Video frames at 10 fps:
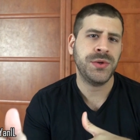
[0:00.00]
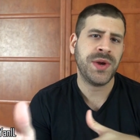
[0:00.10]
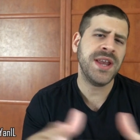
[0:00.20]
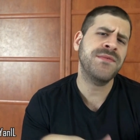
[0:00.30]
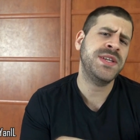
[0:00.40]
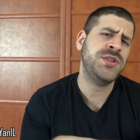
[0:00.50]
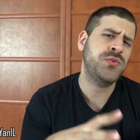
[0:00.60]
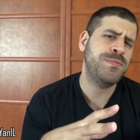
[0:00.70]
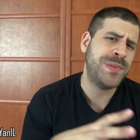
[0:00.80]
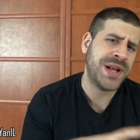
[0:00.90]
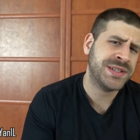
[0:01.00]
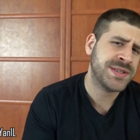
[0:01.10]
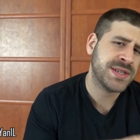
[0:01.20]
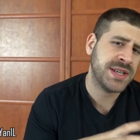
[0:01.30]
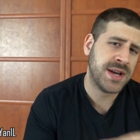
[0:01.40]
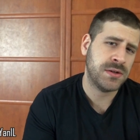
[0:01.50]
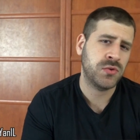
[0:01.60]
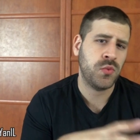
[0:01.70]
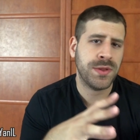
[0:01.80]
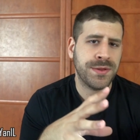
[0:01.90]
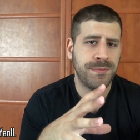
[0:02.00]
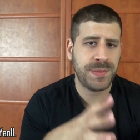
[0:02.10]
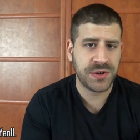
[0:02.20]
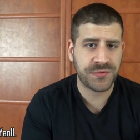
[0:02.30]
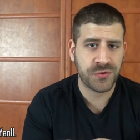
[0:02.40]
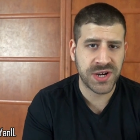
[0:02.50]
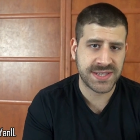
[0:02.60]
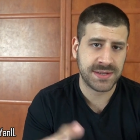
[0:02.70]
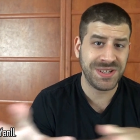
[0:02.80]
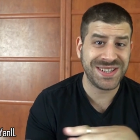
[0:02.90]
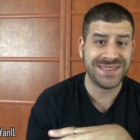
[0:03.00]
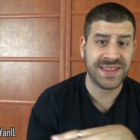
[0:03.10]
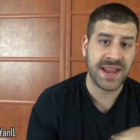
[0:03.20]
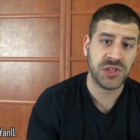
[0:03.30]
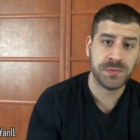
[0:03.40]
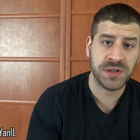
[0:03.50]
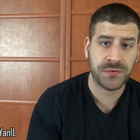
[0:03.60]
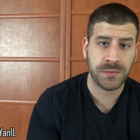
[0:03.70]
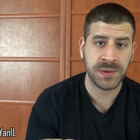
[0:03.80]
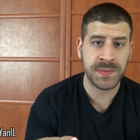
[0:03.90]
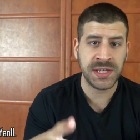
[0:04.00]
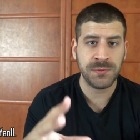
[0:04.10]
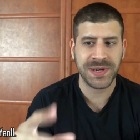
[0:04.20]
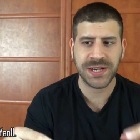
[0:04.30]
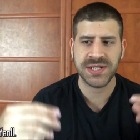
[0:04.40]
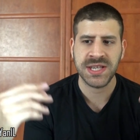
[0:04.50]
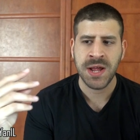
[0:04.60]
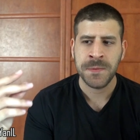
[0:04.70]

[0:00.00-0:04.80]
you kind of need to balance it out with a bit of rest, a bit detachment from the medium because